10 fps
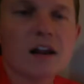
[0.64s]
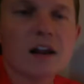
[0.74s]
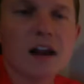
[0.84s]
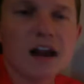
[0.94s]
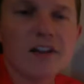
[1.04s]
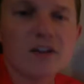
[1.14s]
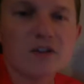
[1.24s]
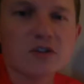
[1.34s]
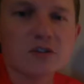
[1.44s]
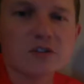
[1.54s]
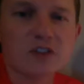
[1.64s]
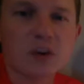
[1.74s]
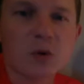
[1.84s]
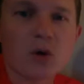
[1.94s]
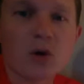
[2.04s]
Hi there, students. Today
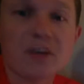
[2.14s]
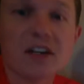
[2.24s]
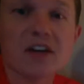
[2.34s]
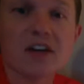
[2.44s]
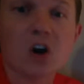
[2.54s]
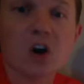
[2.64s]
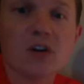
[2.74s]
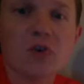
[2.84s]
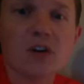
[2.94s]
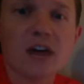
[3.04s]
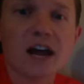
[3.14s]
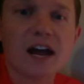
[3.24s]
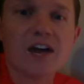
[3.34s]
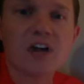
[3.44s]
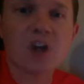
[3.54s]
we're going to begin our unit
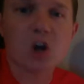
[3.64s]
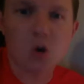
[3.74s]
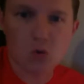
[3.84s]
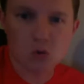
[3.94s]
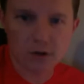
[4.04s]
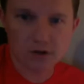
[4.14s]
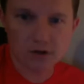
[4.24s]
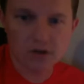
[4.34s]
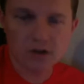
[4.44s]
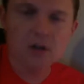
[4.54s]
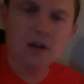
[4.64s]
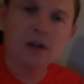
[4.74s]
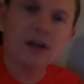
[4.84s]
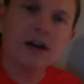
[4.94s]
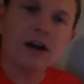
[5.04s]
on cone.
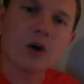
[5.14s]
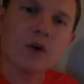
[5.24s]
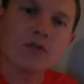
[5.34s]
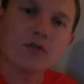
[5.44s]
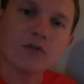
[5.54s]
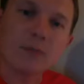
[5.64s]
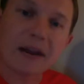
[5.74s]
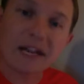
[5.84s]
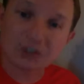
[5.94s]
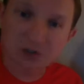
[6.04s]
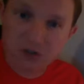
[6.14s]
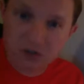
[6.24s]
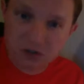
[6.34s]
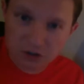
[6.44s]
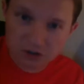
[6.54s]
Now, if you've mastered the
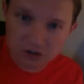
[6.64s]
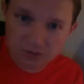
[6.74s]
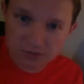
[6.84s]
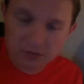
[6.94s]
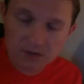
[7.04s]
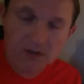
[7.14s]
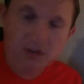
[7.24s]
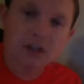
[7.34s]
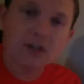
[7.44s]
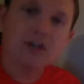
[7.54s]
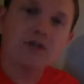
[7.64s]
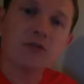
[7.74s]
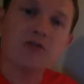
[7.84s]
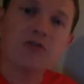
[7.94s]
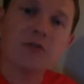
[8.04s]
circle, if
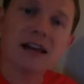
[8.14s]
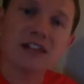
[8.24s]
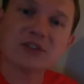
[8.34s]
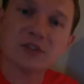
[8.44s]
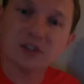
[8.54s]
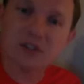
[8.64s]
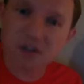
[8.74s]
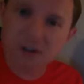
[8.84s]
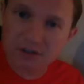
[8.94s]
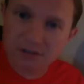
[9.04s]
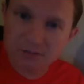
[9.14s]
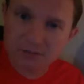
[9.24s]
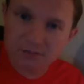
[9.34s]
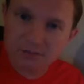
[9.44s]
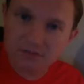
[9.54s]
you've mastered the cylinder,
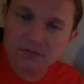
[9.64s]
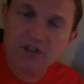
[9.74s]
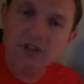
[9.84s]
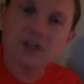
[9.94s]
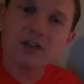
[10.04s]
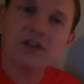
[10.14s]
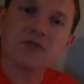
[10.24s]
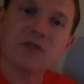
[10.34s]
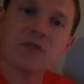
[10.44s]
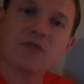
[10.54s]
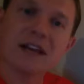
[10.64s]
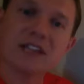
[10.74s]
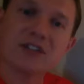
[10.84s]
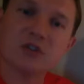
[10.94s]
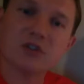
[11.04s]
if you've
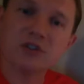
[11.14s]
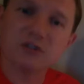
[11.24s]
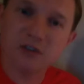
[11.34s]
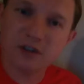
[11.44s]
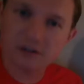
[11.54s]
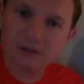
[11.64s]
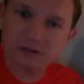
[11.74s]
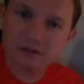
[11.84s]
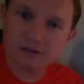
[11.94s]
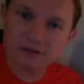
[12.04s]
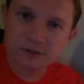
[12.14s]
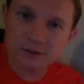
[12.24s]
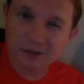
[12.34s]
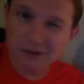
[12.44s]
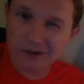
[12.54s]
mastered the sphere,
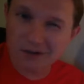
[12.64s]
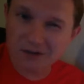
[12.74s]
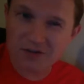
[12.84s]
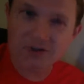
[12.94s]
you're now ready for the